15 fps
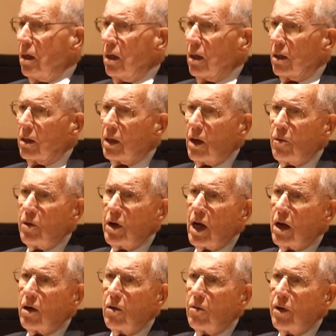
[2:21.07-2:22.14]
that we're
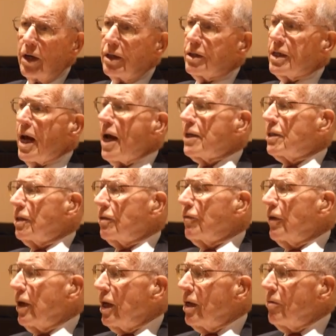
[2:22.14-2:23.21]
not going to raise taxes
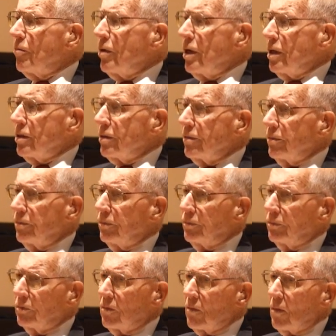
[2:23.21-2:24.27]
for any reason.
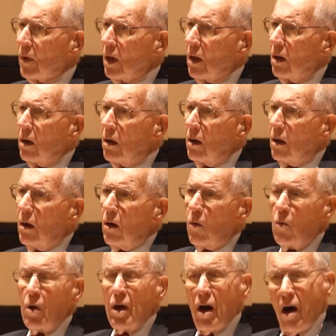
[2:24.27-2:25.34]

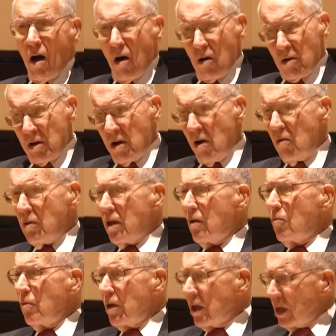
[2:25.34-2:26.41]
We all know
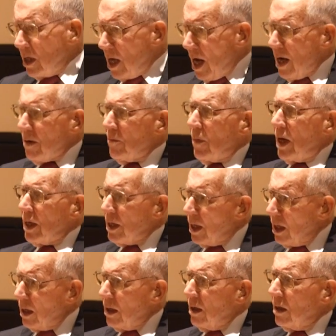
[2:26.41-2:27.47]
that we are not
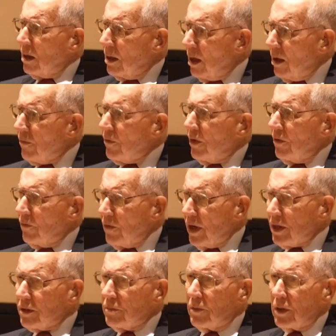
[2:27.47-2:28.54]
making enough
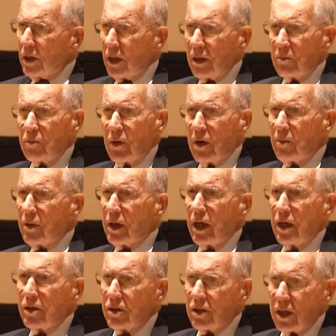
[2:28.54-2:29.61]
investment in public
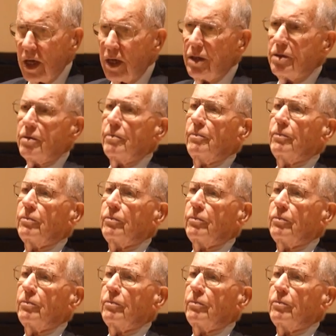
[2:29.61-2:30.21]
education.